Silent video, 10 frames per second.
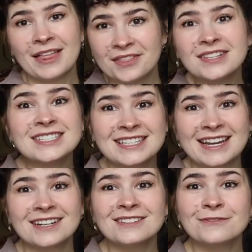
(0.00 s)
under the
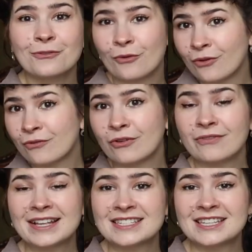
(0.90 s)
stairs for all 4
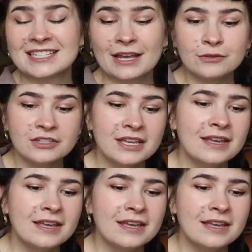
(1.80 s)
flats in this house.